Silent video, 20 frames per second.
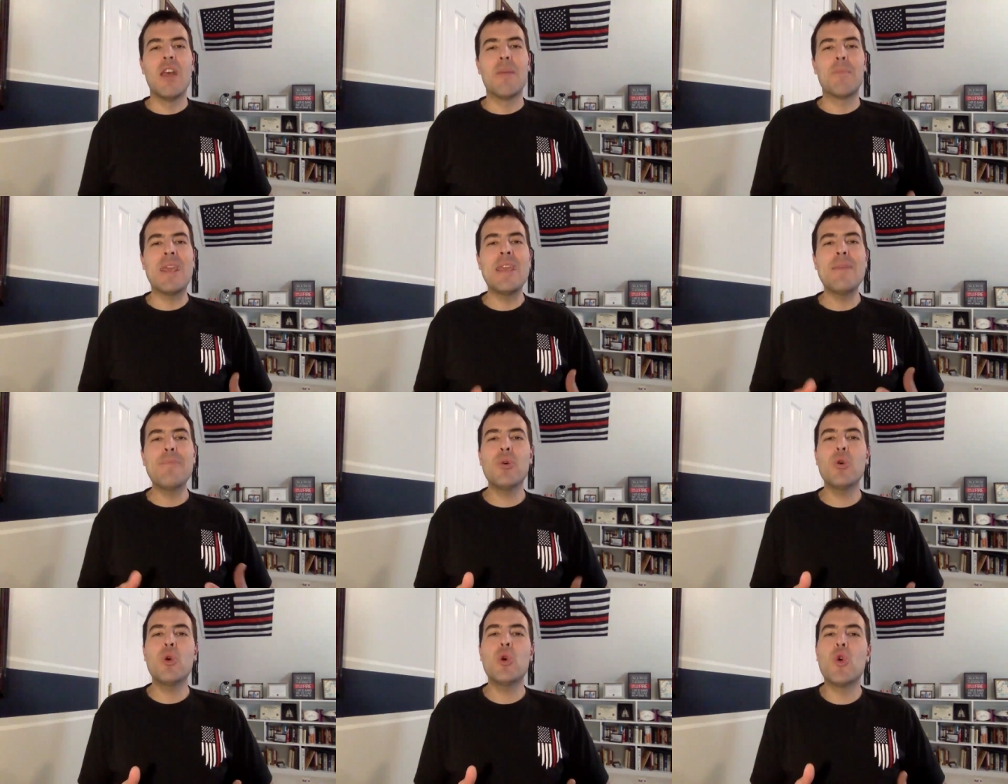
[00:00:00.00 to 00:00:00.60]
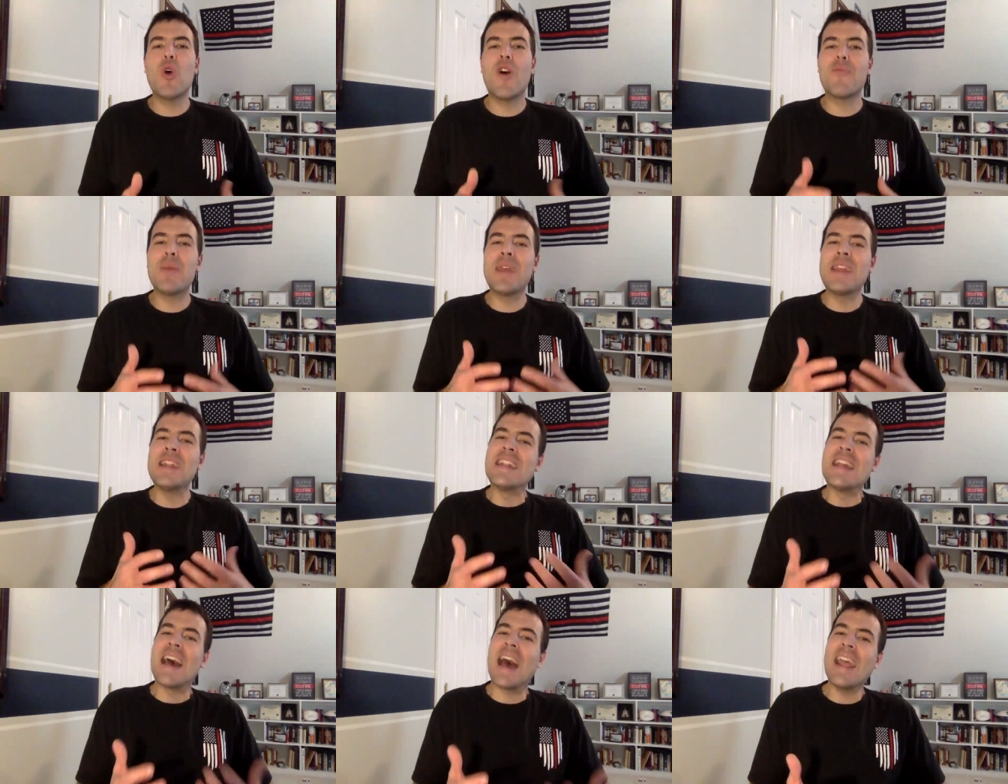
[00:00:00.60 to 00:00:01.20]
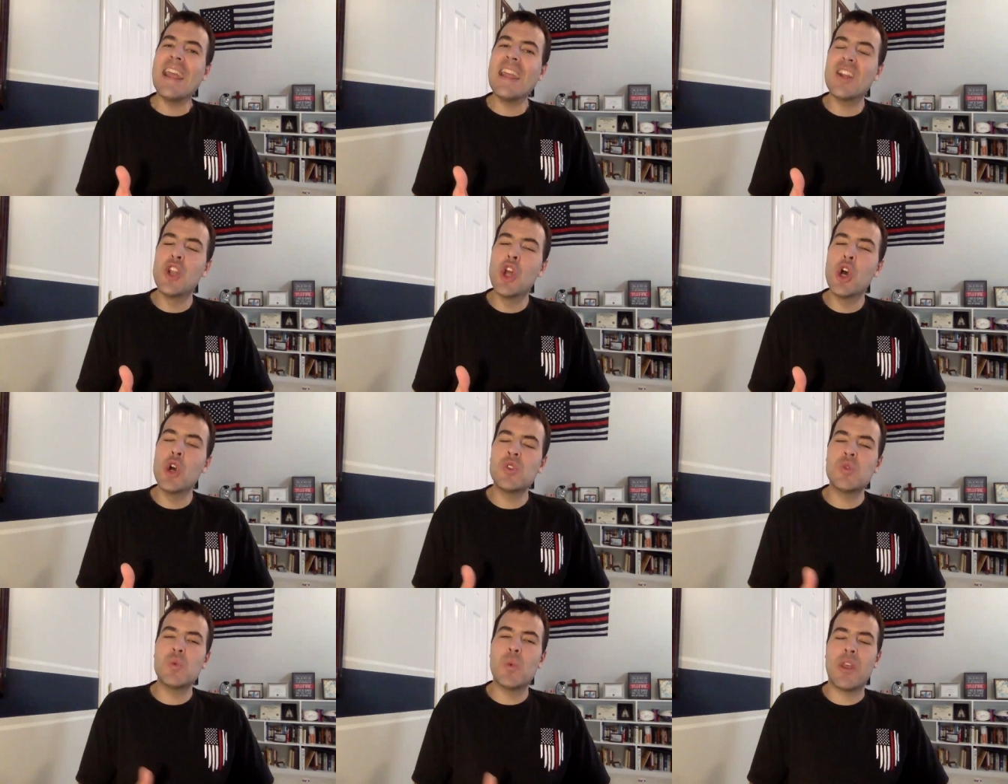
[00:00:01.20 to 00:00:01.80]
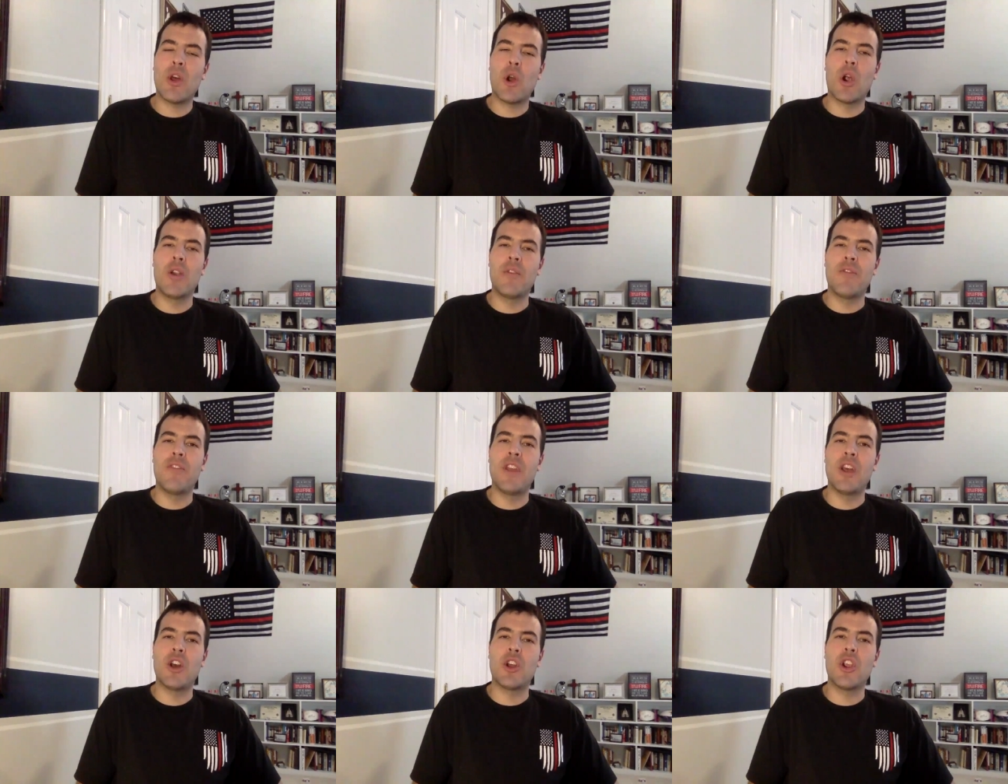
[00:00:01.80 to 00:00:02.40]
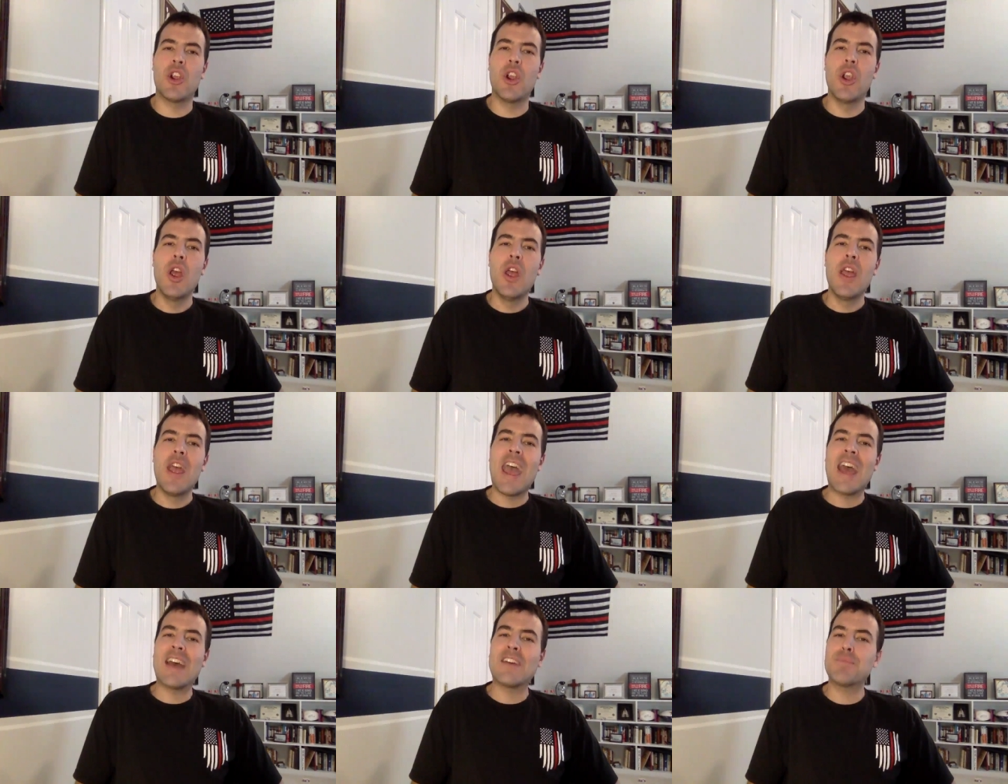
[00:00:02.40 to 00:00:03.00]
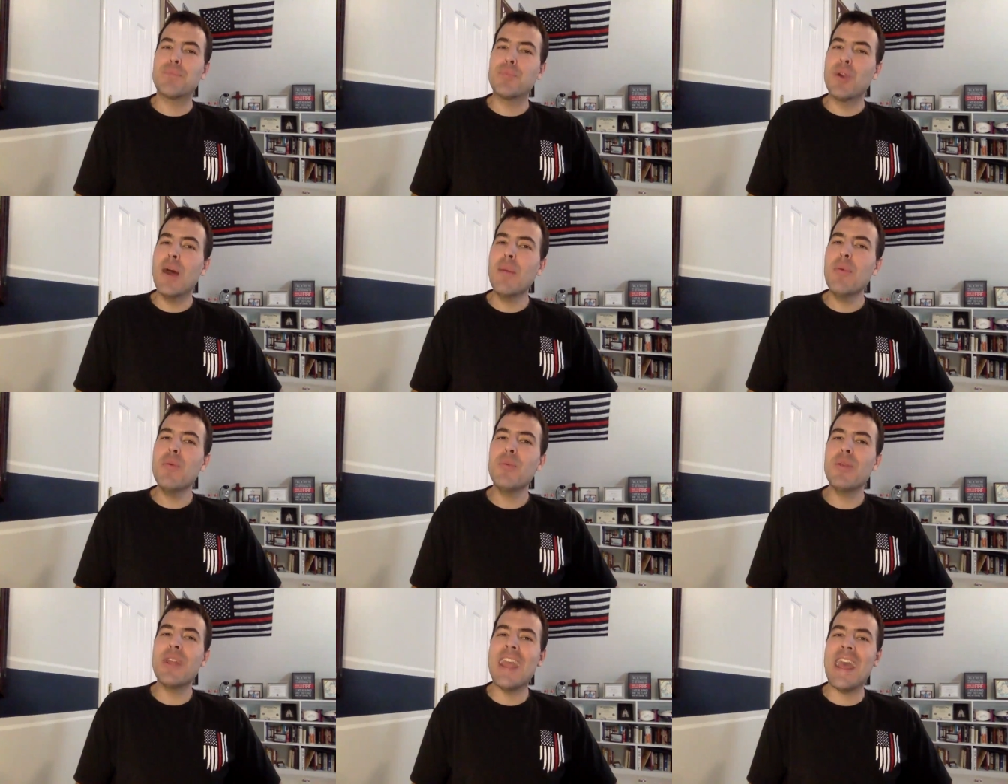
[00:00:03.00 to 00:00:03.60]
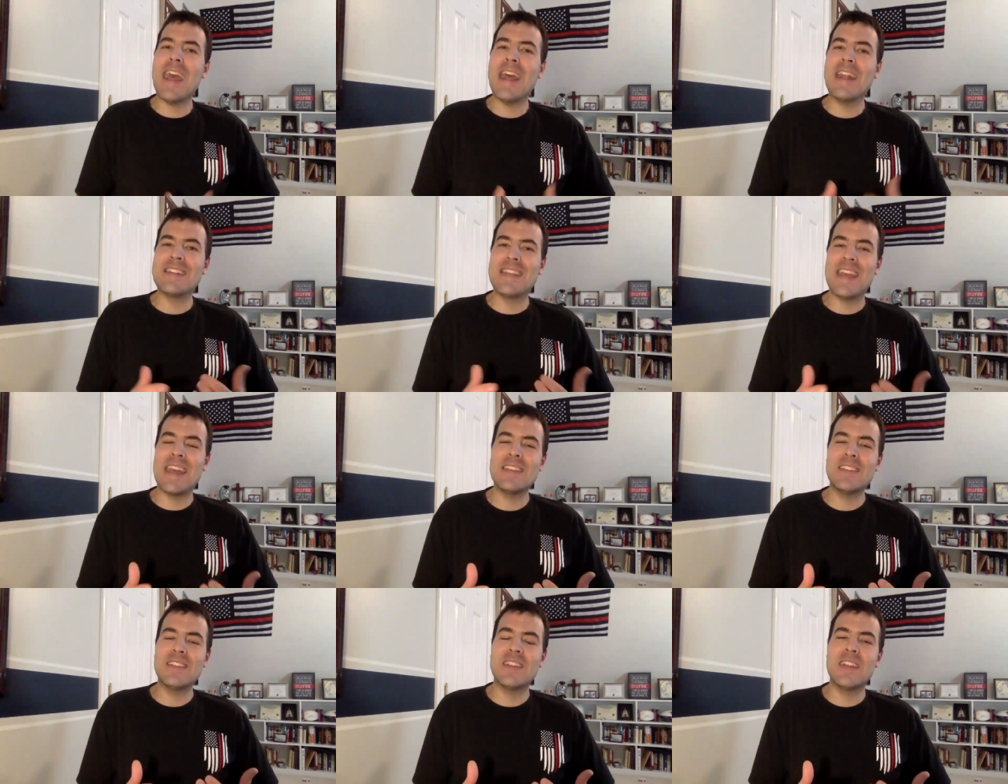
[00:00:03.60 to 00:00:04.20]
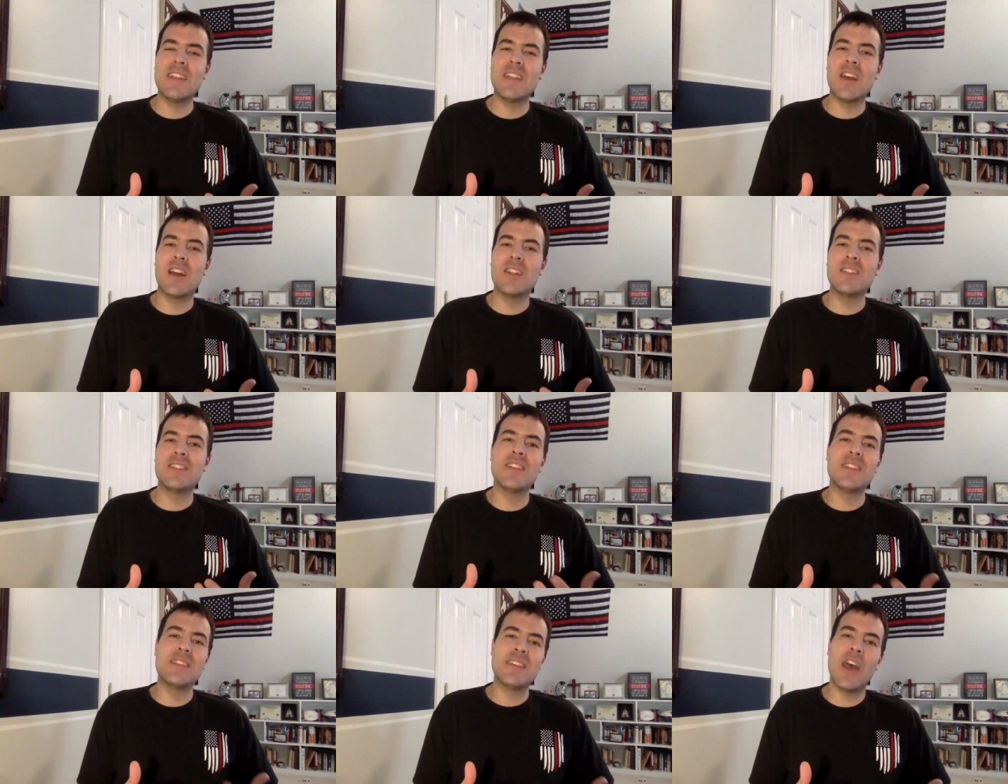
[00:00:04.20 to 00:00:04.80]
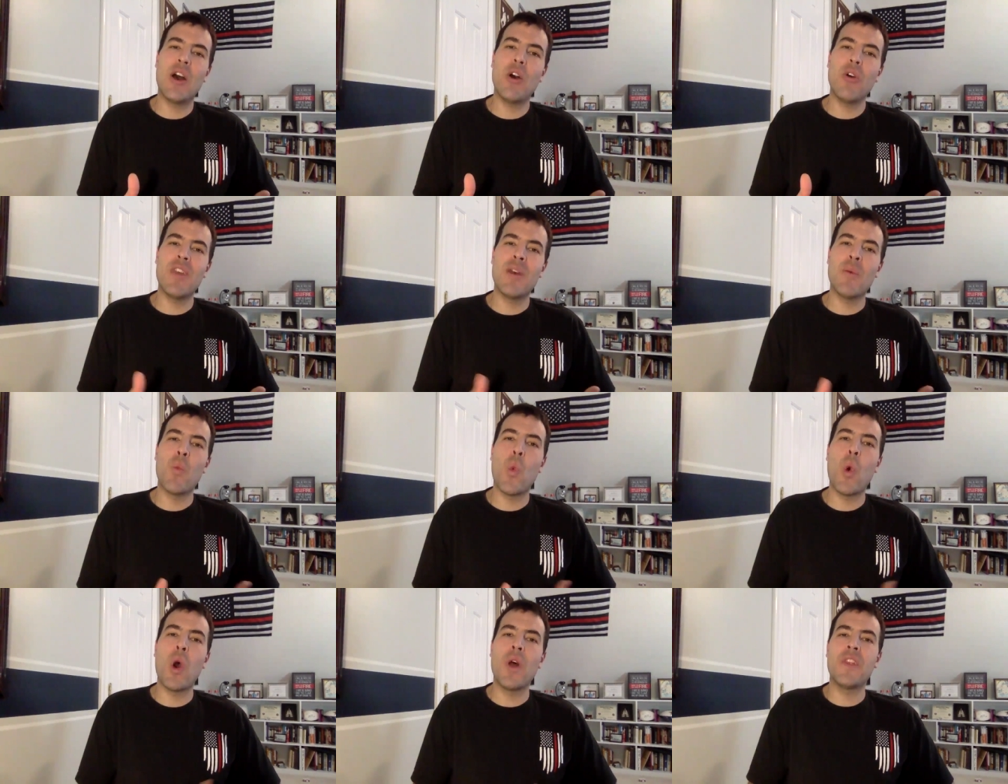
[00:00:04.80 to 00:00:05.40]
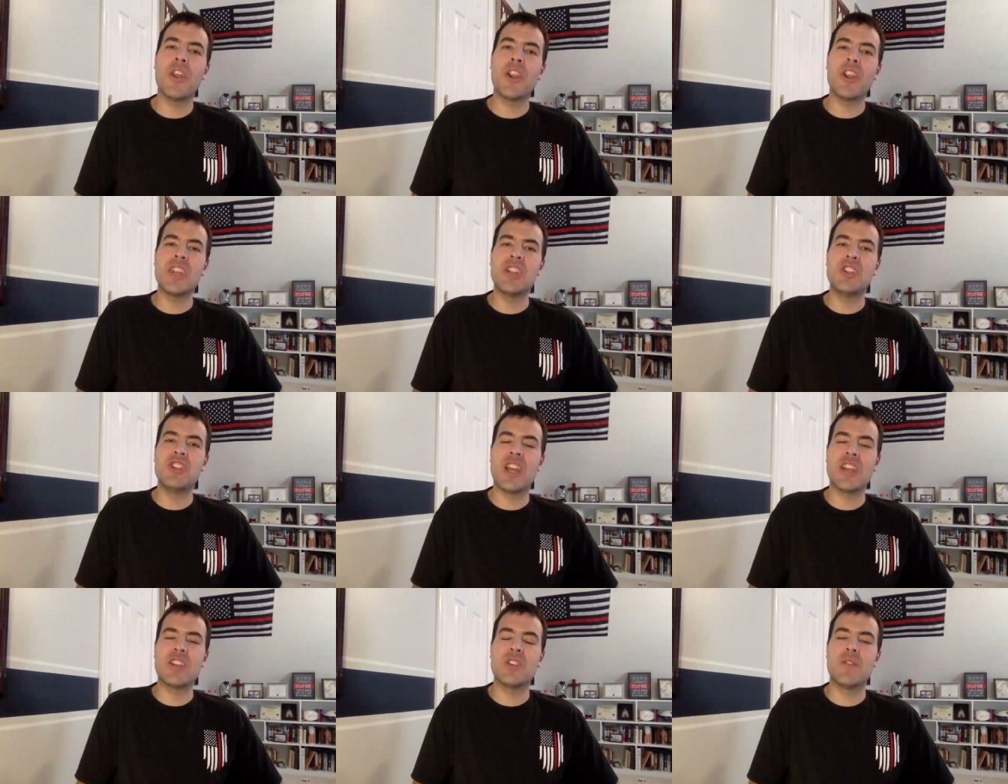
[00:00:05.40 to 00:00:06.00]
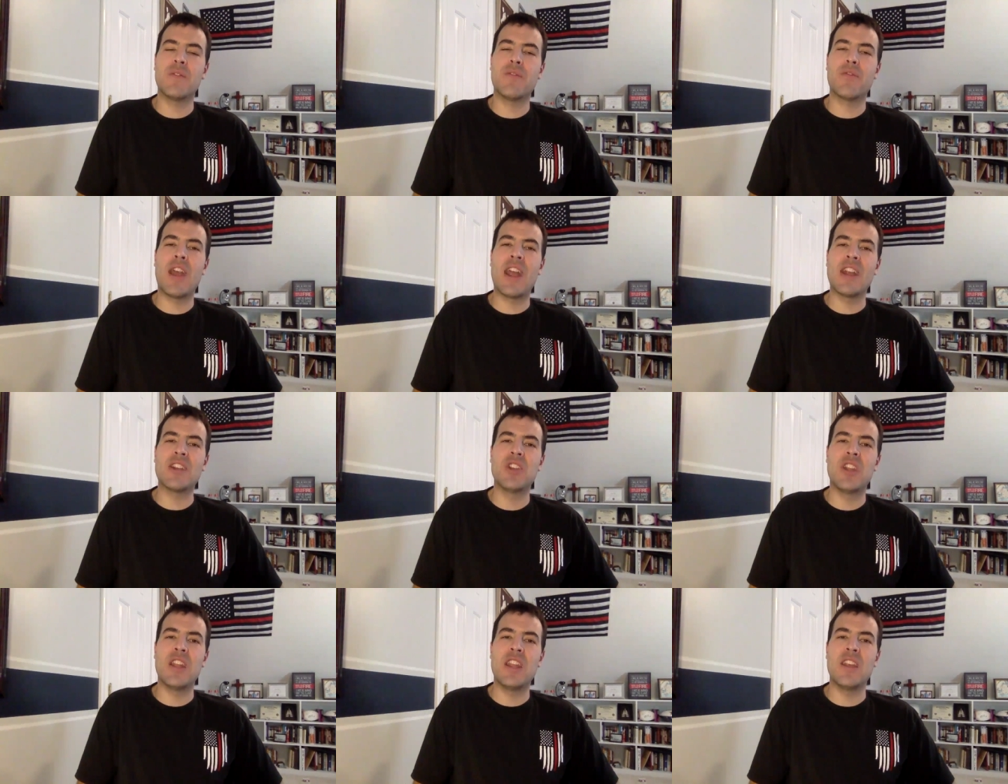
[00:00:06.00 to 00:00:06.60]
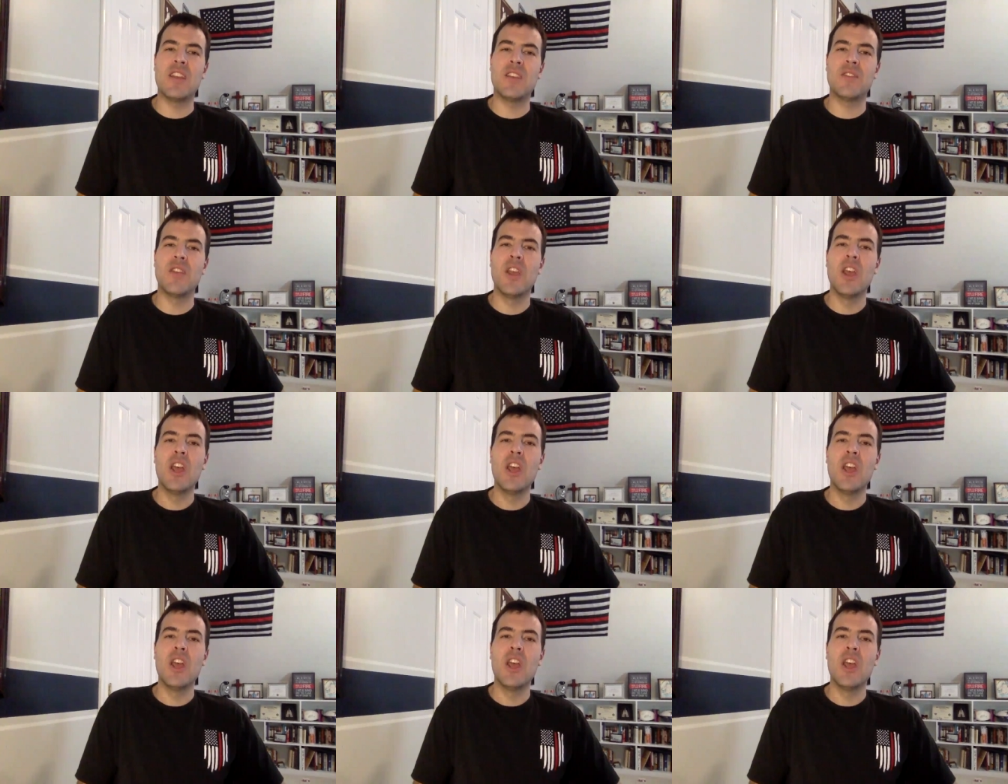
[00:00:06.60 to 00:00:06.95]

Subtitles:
People who have been diagnosed with heart failure have probably had testing done to tell them what their ejection fraction is.